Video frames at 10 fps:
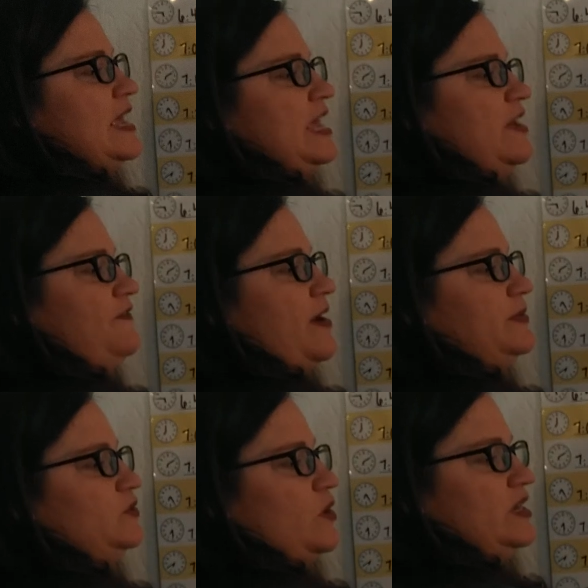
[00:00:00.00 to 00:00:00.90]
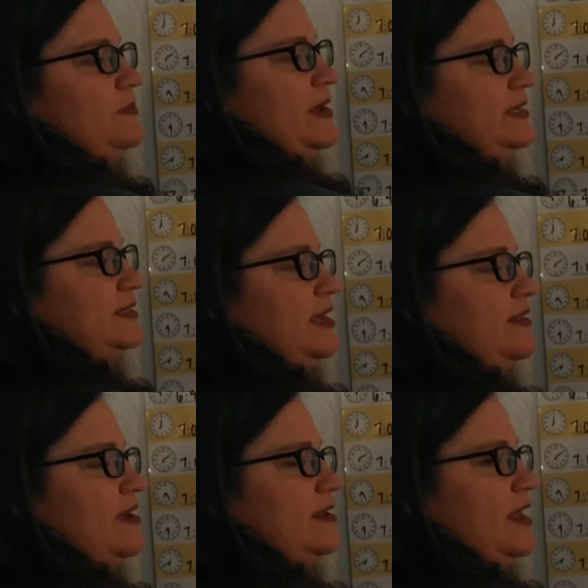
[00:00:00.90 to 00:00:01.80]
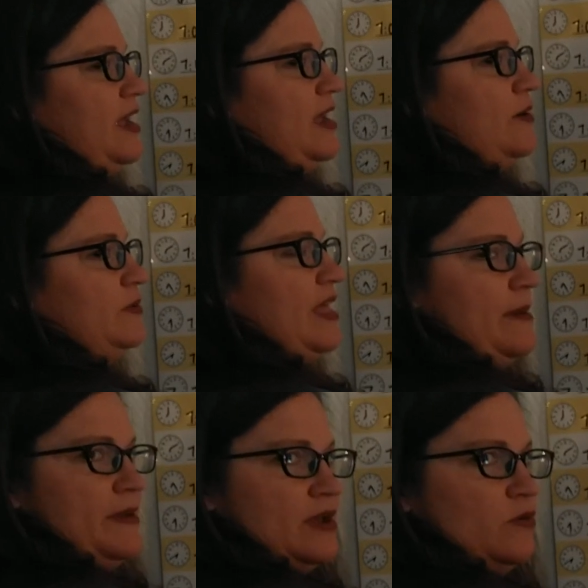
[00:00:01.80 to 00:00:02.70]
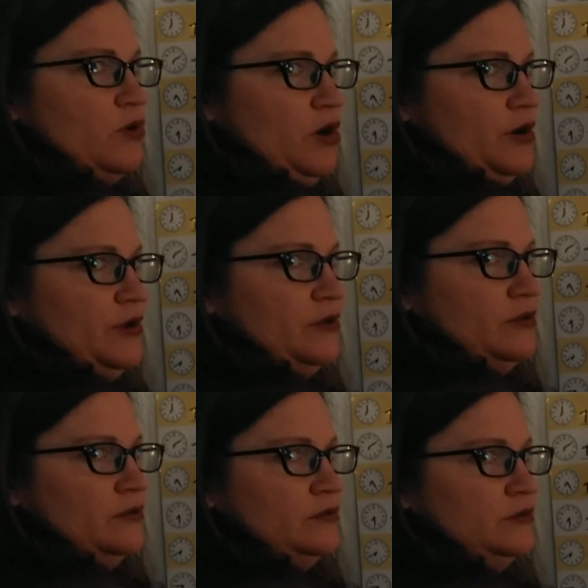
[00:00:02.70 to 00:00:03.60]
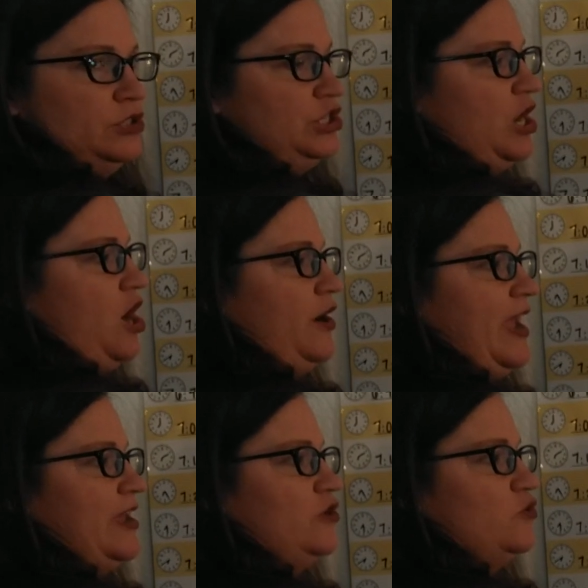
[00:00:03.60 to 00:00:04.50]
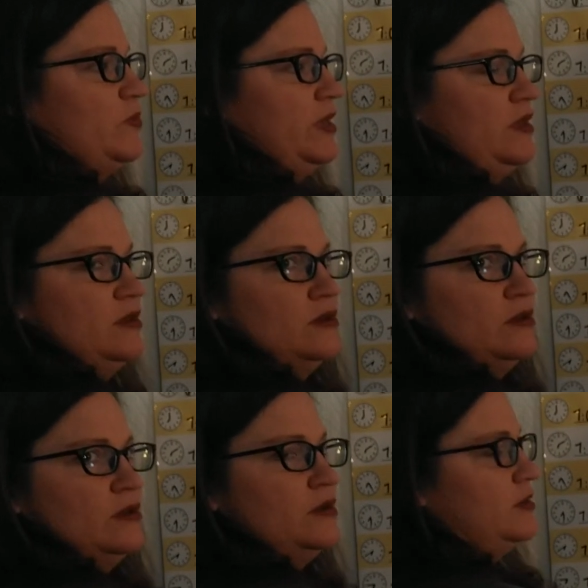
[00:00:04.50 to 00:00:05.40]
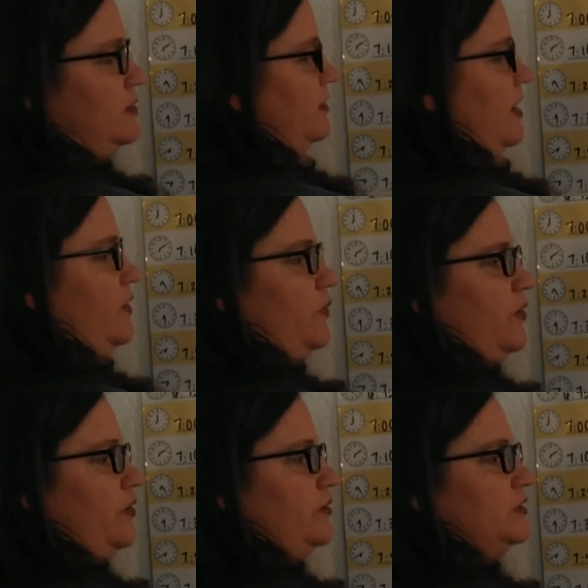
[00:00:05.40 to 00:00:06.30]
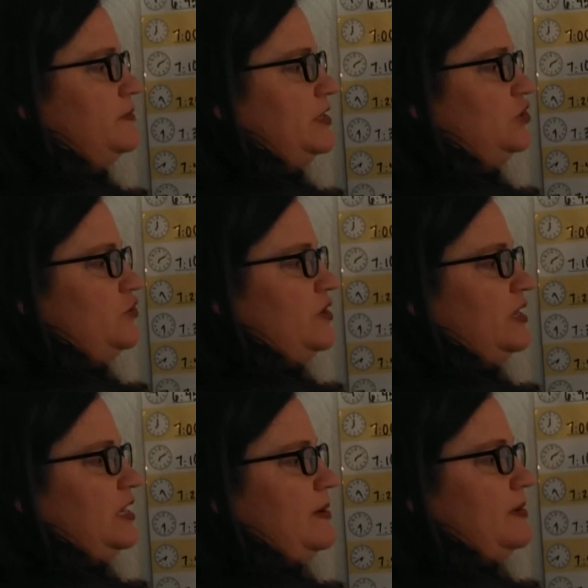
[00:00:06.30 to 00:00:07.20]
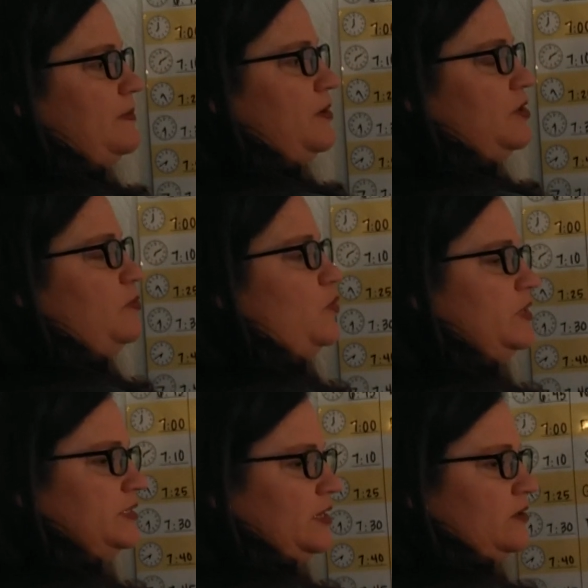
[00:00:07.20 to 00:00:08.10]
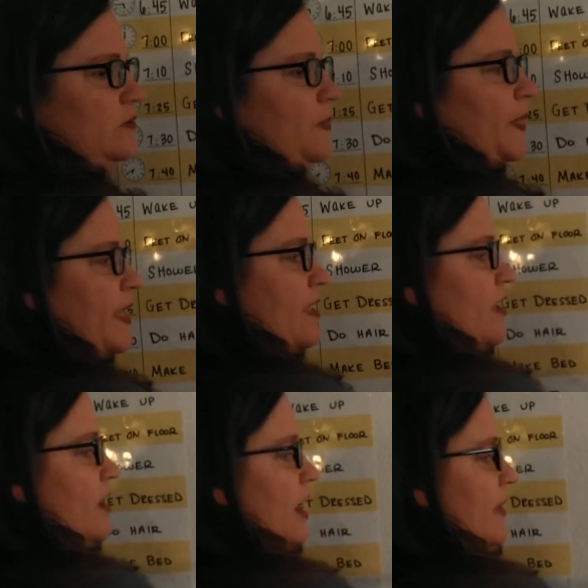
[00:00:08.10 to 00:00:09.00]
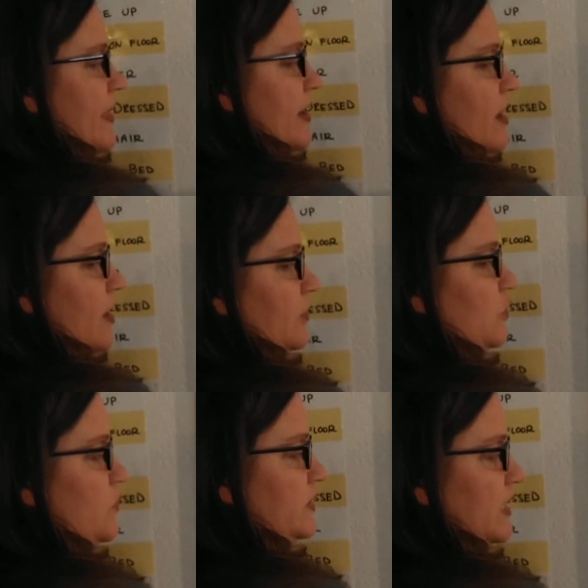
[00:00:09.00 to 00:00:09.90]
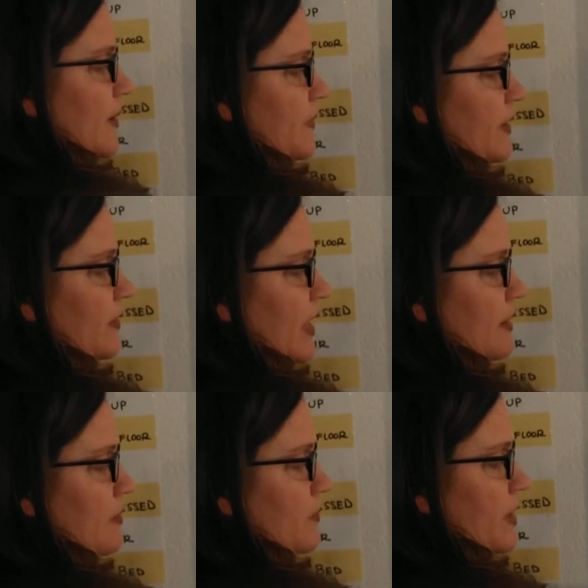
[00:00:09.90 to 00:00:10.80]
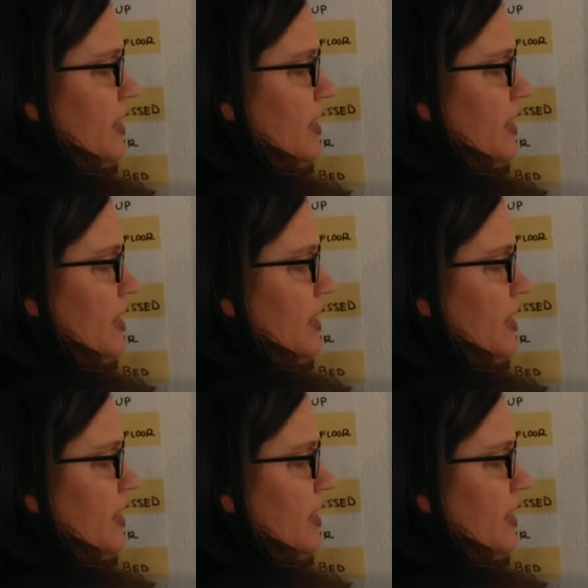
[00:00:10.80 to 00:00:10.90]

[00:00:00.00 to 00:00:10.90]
If I was going to baseline like an A, would that make a word? G-R-A-U-P? Not a word. So make sure you keep it up here at the ponytail. And then a U is an uphill letter, but we're